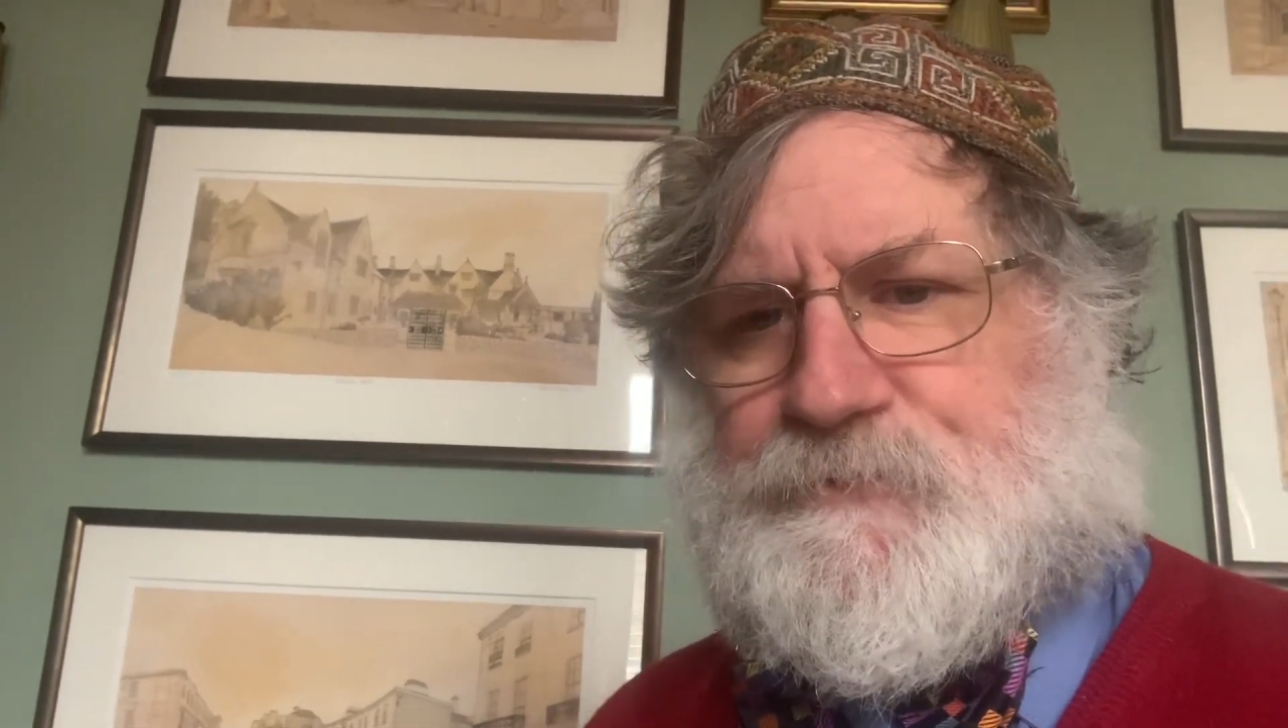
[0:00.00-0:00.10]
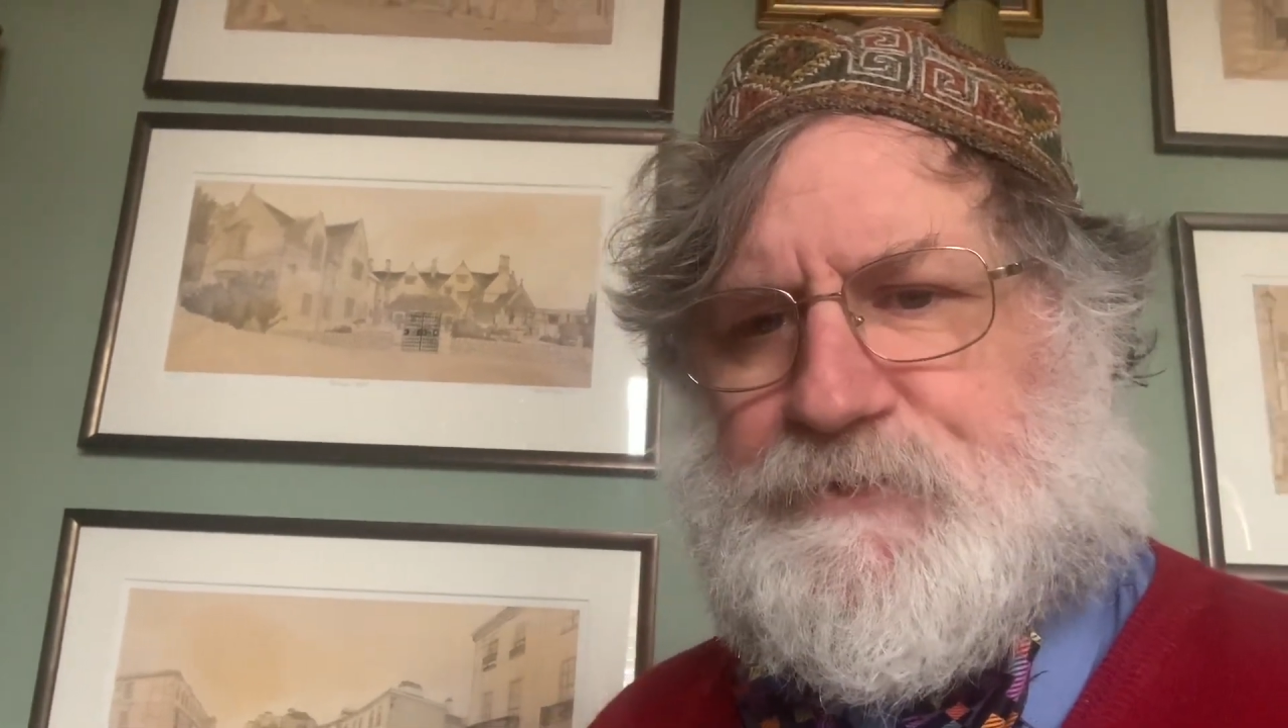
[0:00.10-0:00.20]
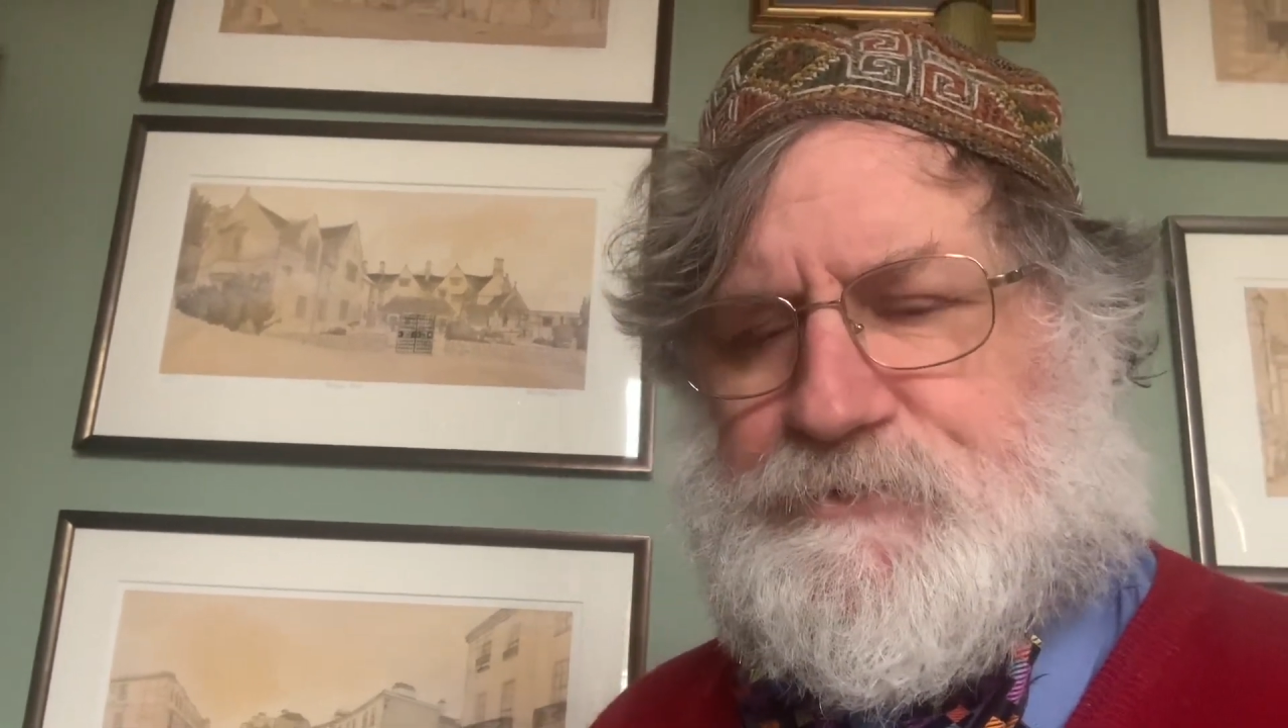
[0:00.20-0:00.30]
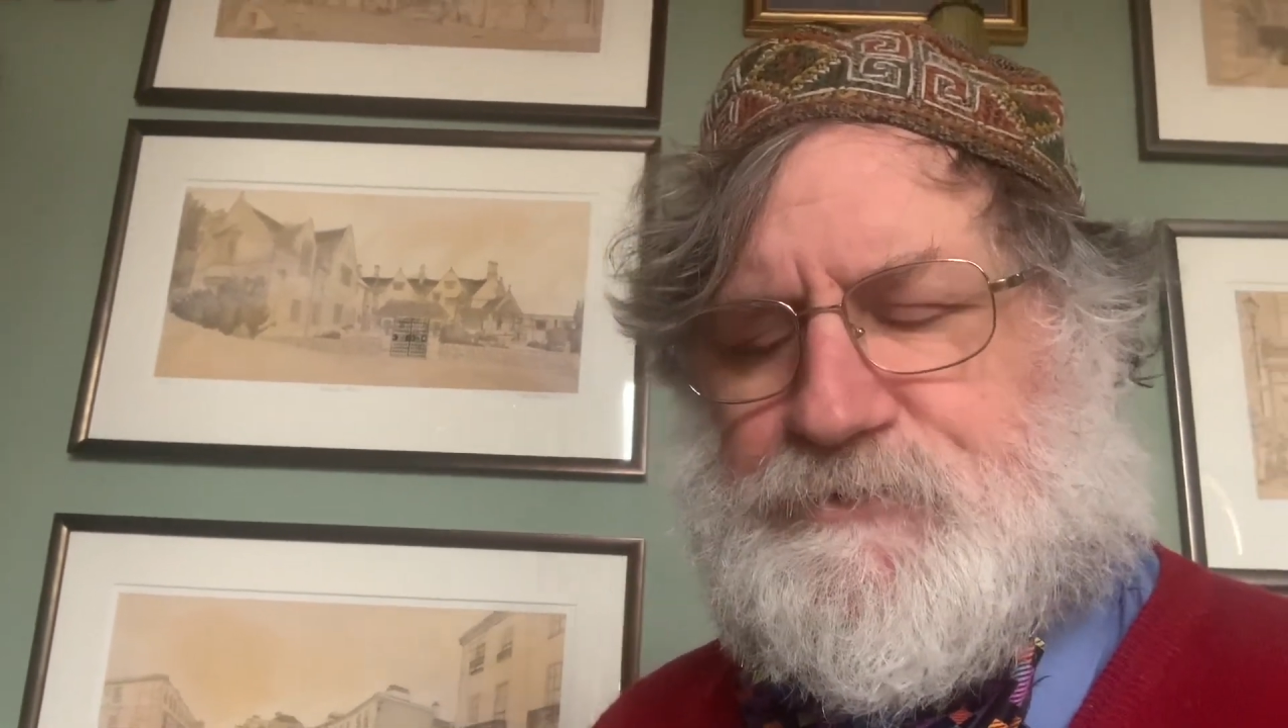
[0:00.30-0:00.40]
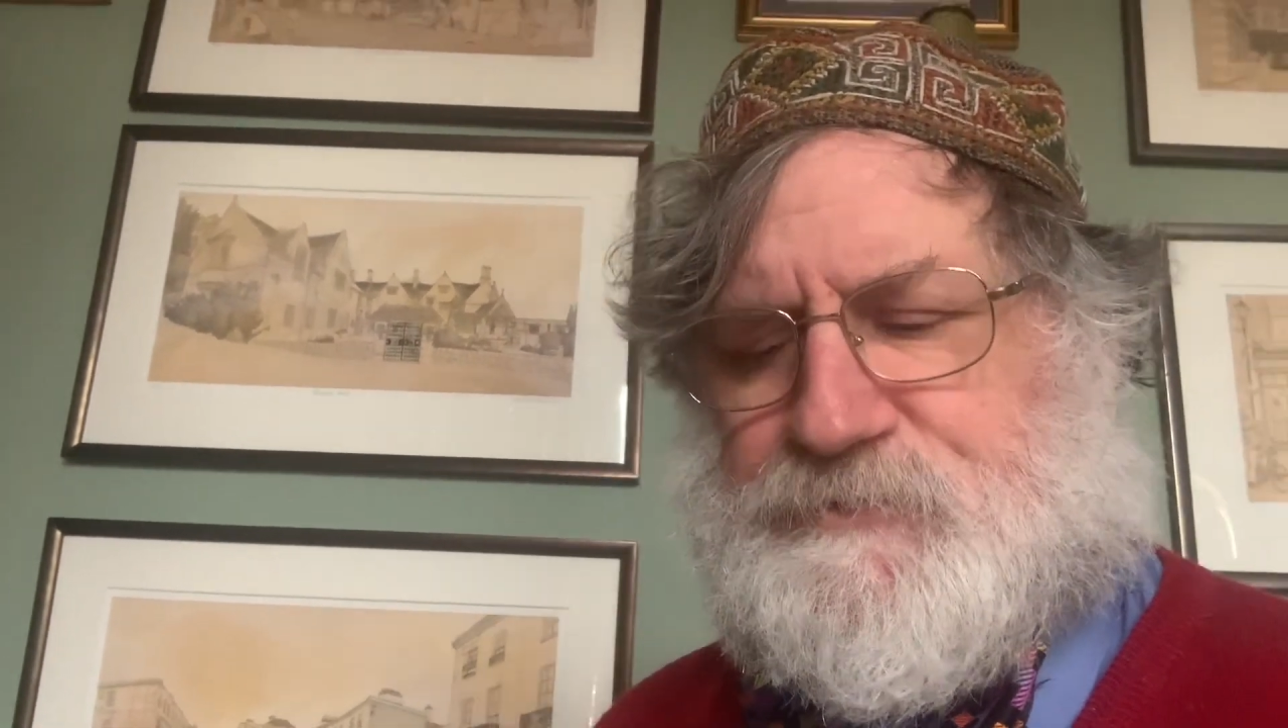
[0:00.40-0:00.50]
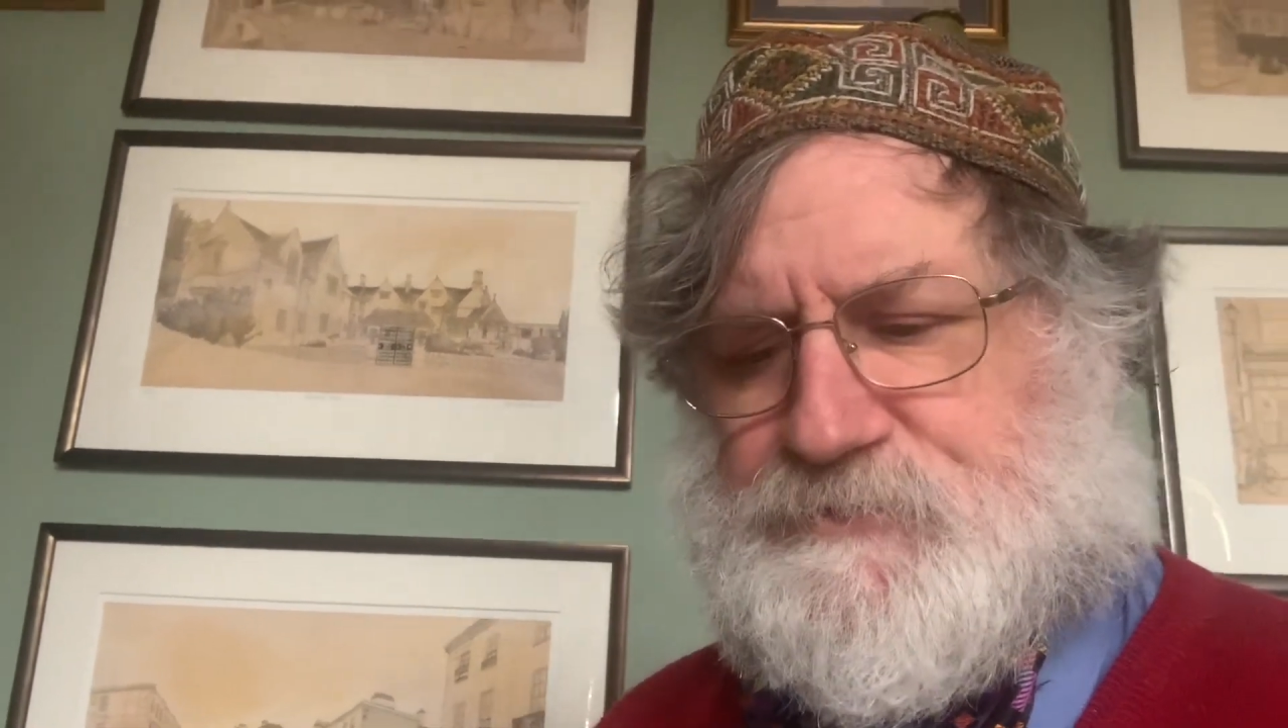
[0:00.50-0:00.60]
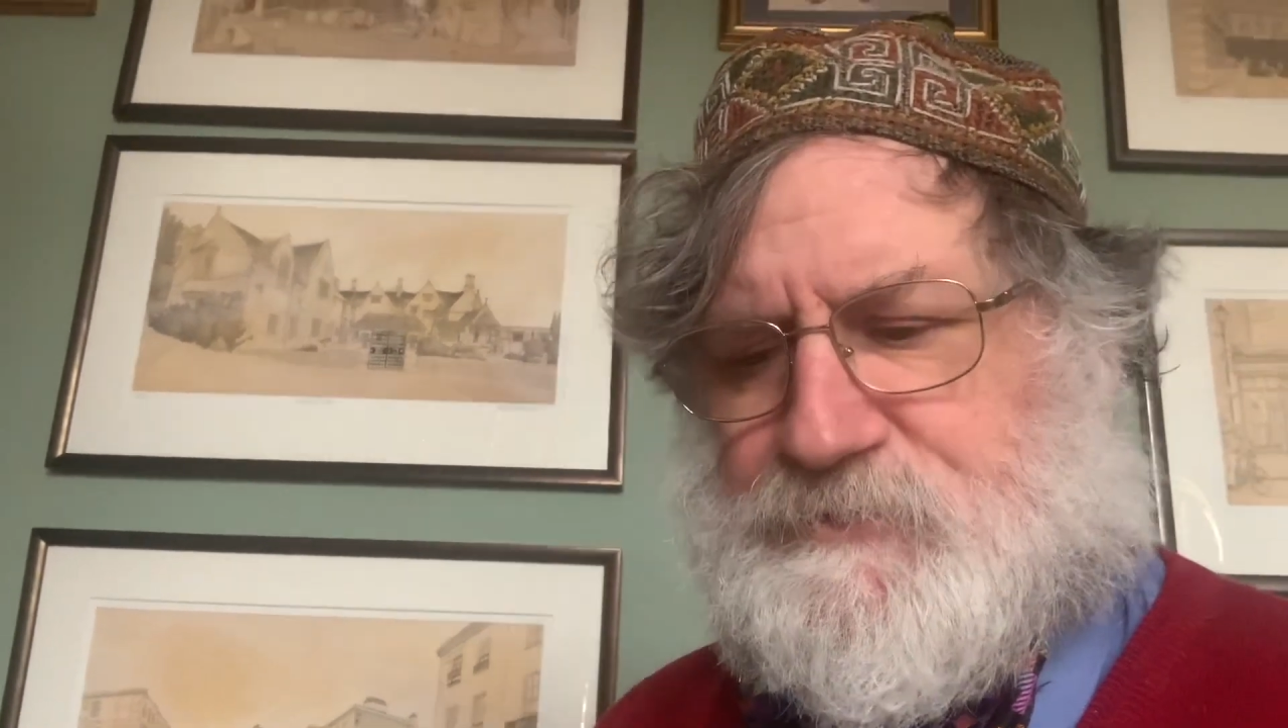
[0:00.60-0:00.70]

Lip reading: the Duchess